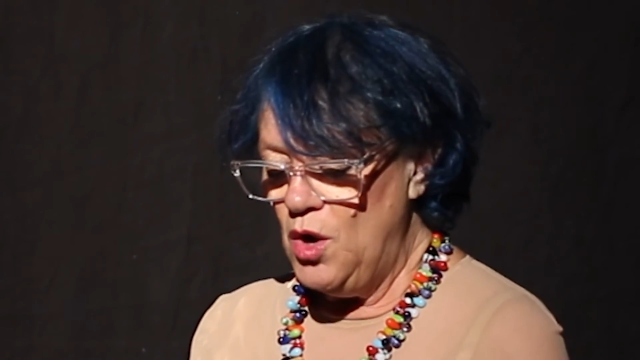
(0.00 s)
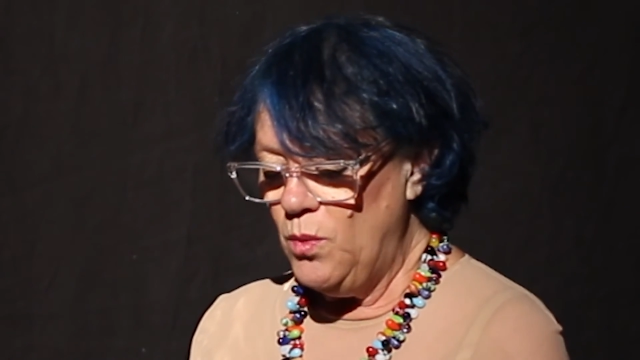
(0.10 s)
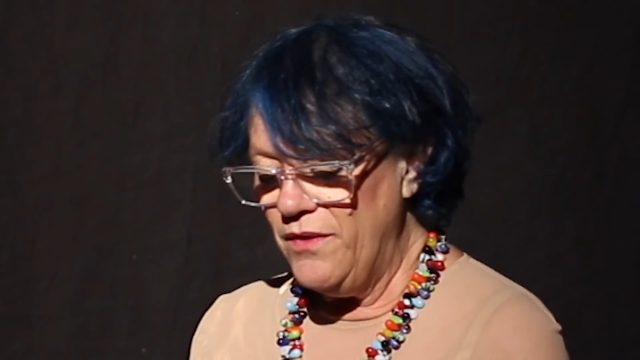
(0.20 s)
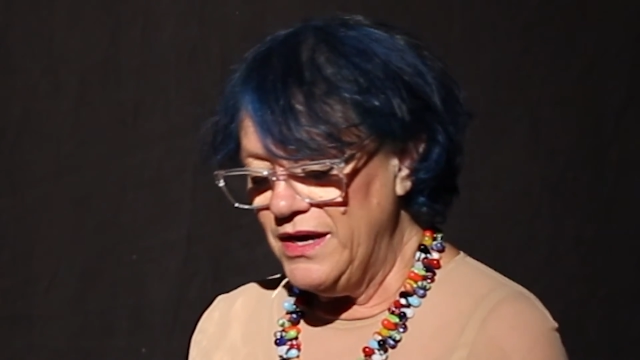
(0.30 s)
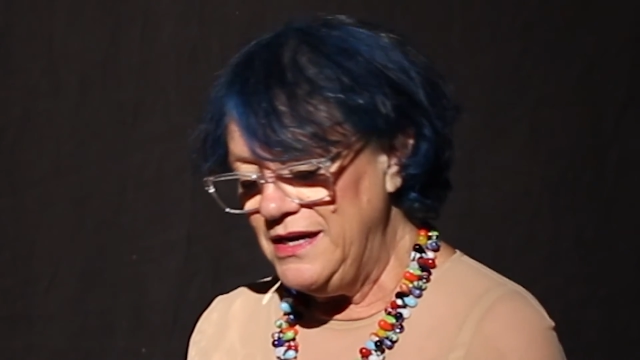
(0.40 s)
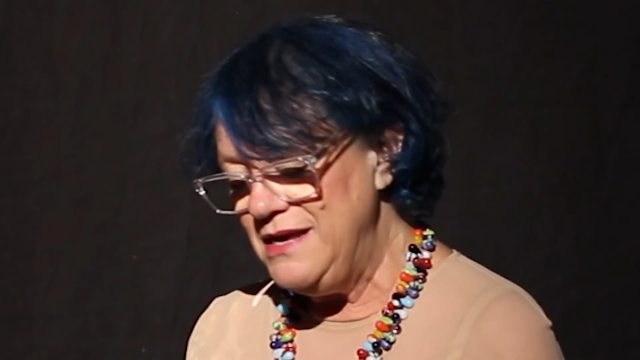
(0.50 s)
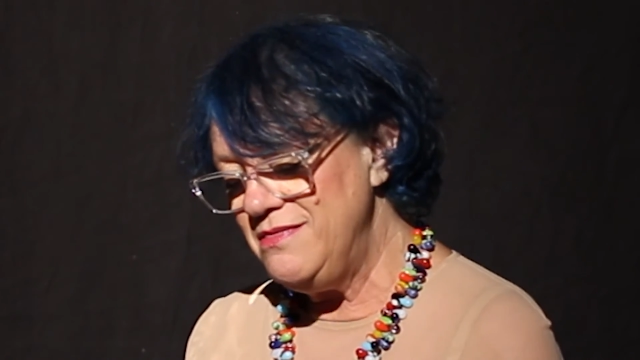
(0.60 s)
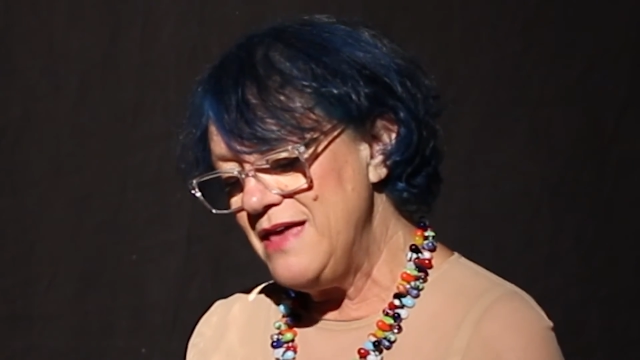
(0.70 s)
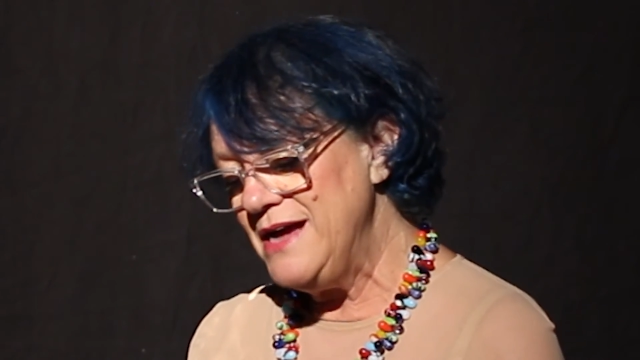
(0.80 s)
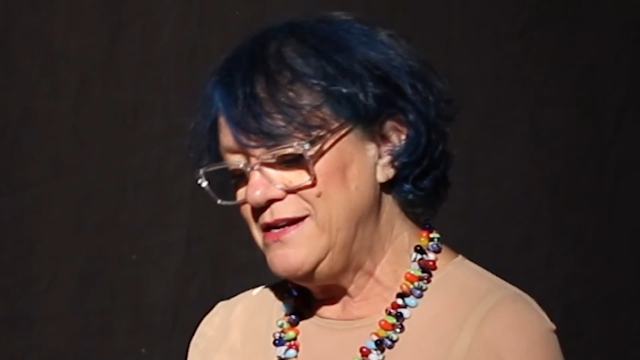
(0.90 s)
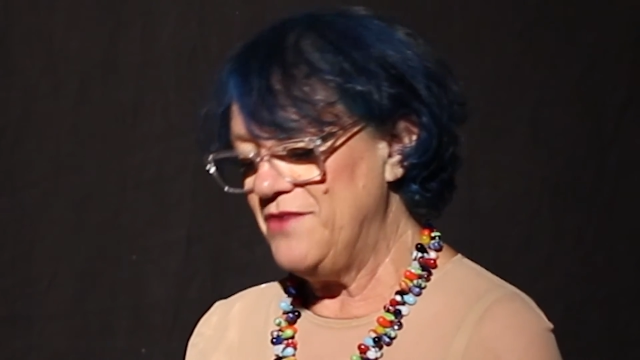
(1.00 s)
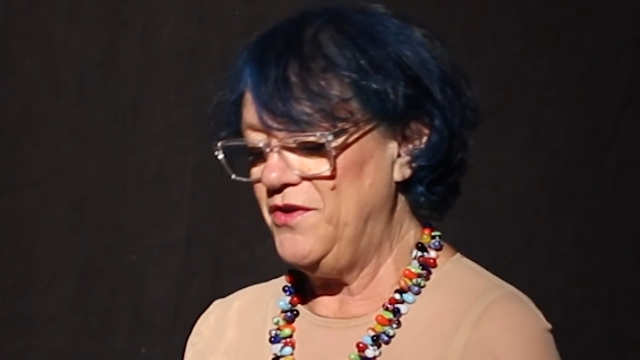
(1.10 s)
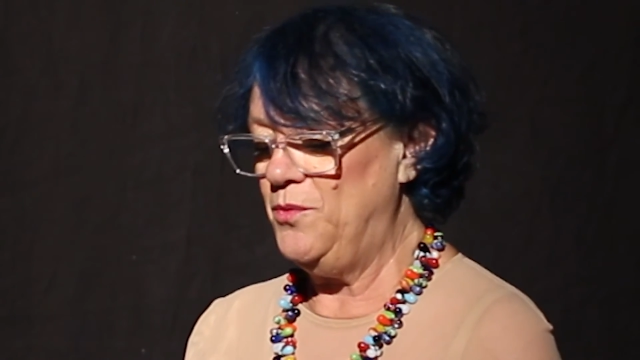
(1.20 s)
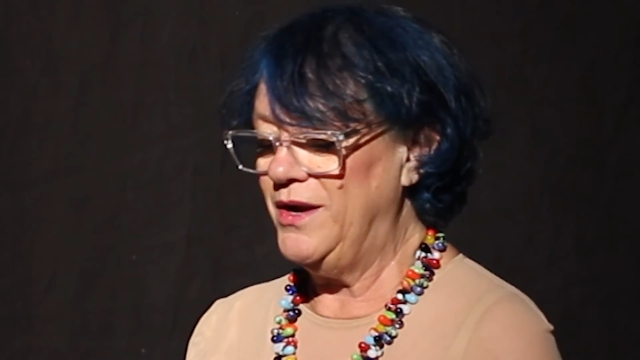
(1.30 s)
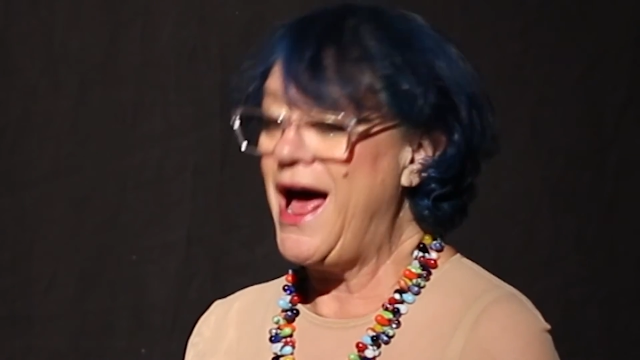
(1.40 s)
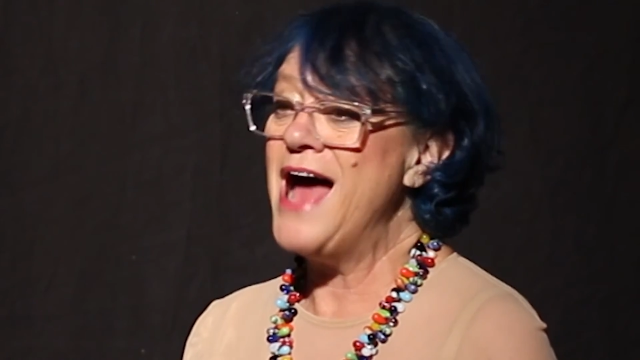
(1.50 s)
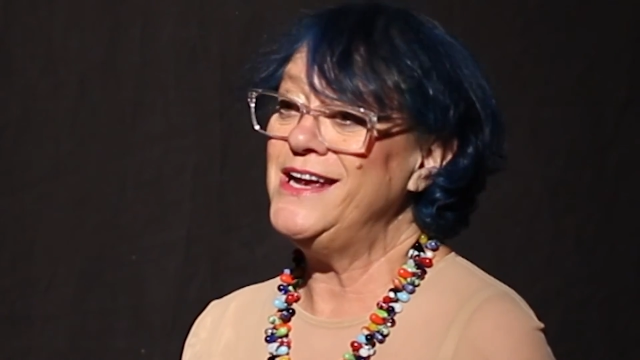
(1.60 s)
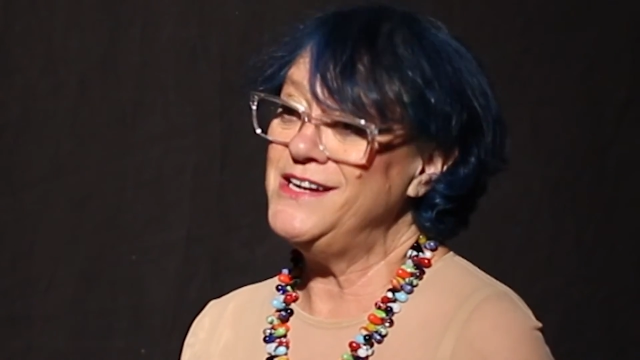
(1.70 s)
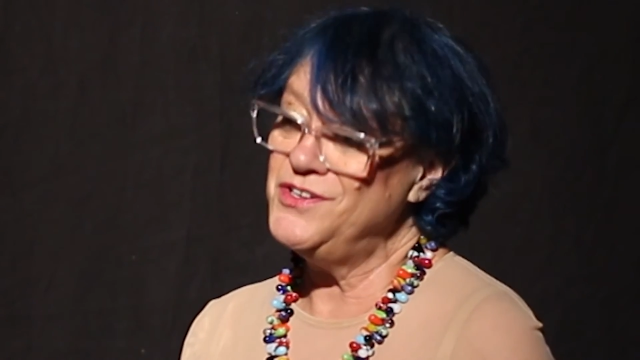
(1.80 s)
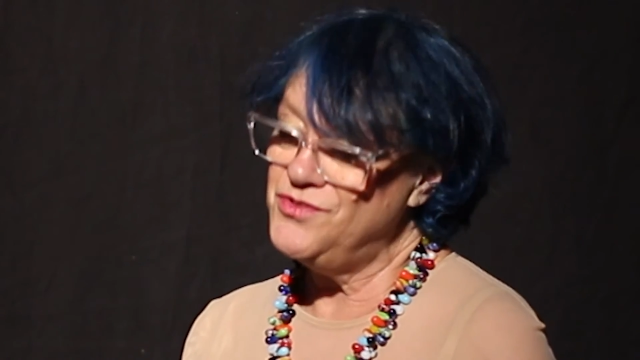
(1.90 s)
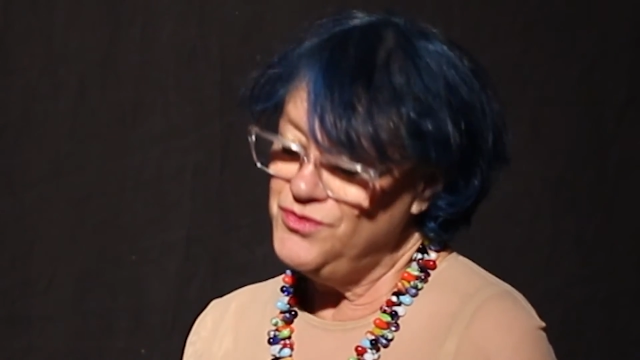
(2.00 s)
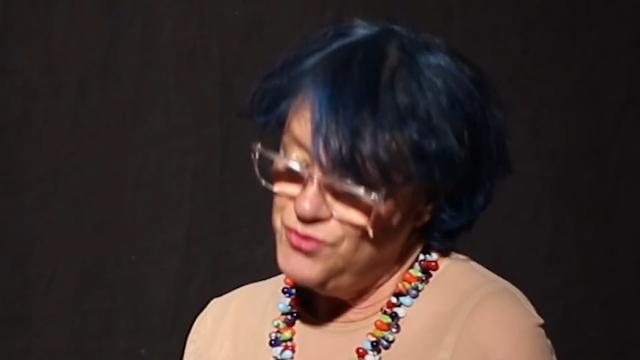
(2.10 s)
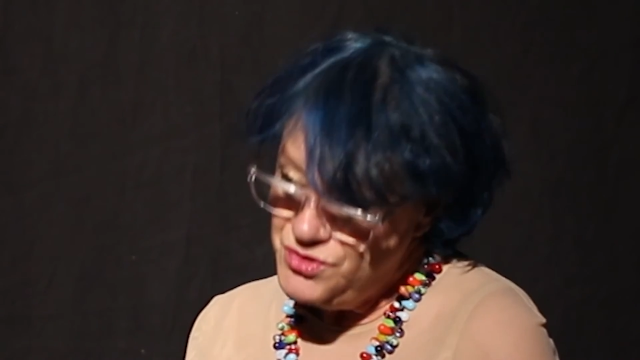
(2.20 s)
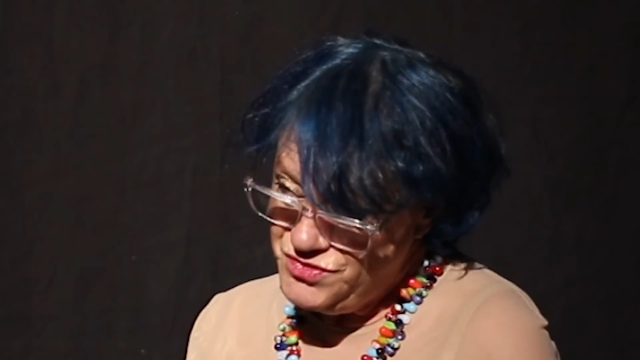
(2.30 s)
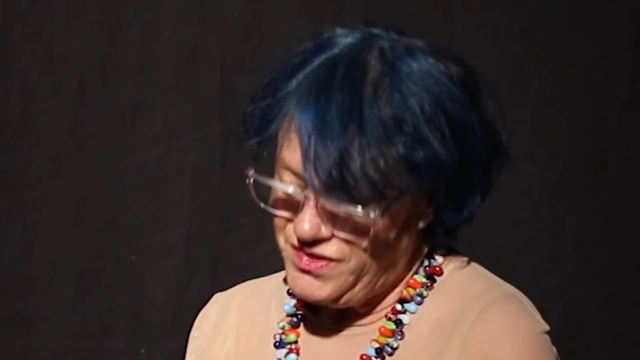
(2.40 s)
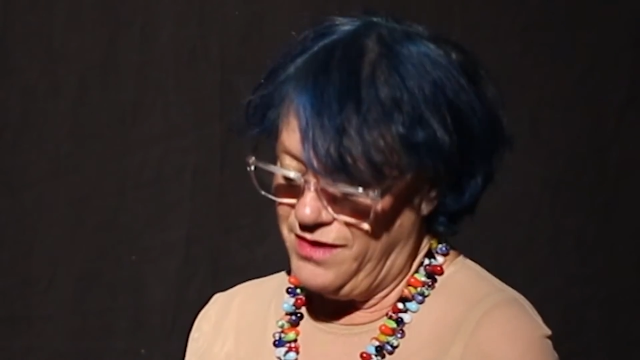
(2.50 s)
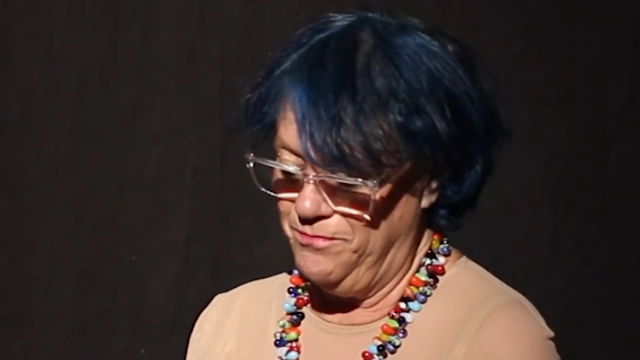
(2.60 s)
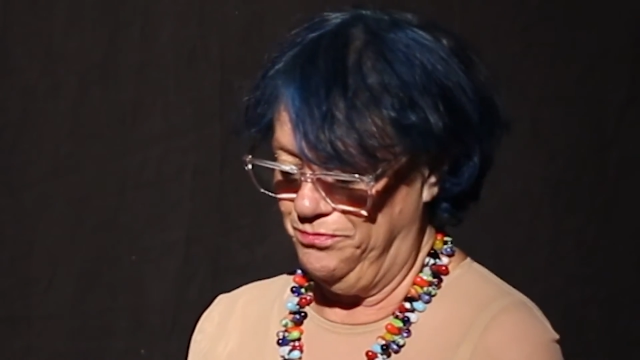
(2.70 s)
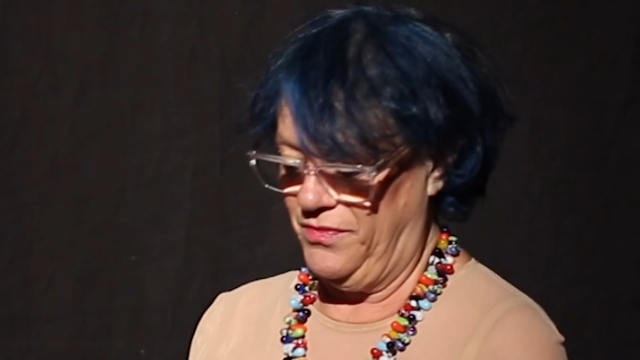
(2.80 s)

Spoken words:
wherein he thanked everyone I had introduced him,